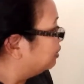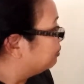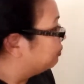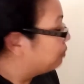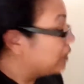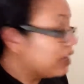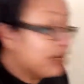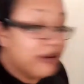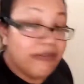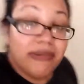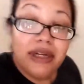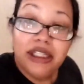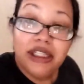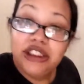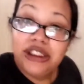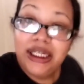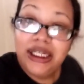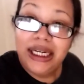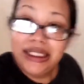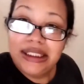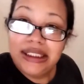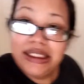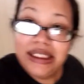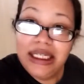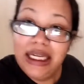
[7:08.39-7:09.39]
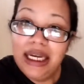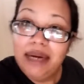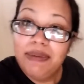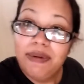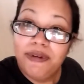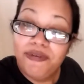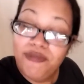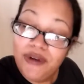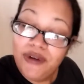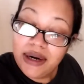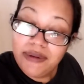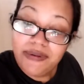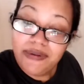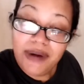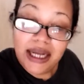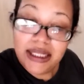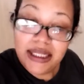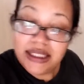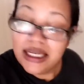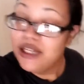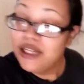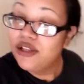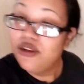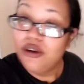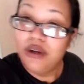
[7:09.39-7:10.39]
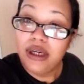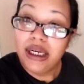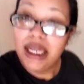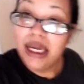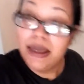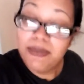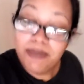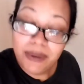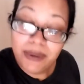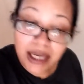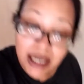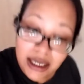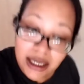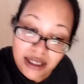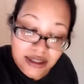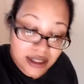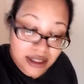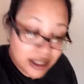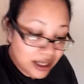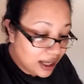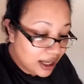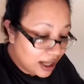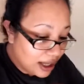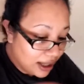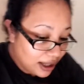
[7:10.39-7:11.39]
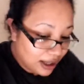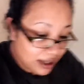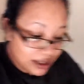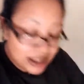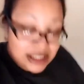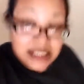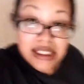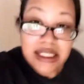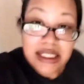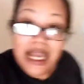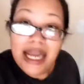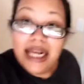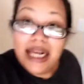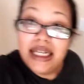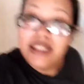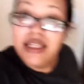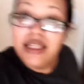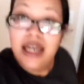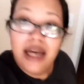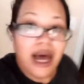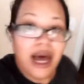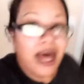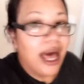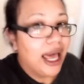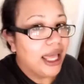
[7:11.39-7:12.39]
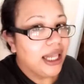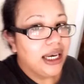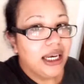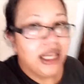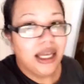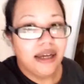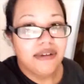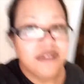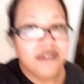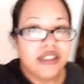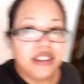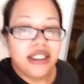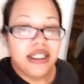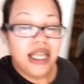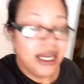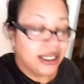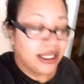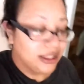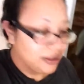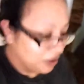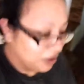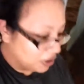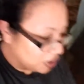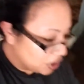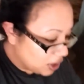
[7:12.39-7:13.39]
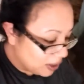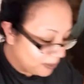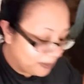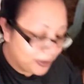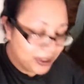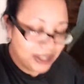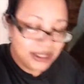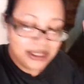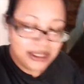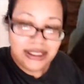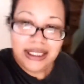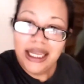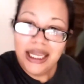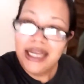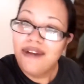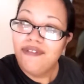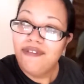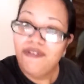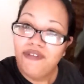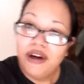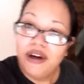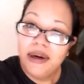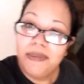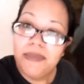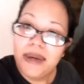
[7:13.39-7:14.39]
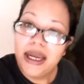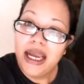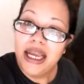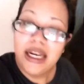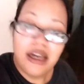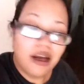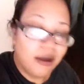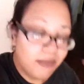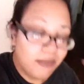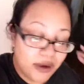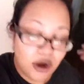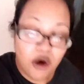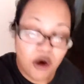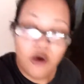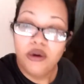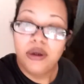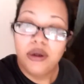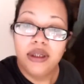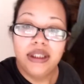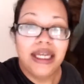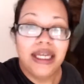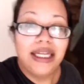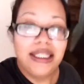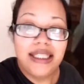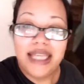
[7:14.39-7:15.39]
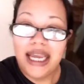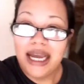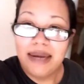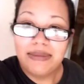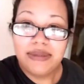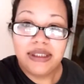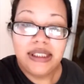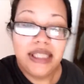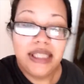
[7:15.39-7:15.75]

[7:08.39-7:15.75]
Pretty much that's it. I'm afraid of heights and don't like bugs. Snakes, I love snakes. You can put a snake in front of me and I'll be holding that damn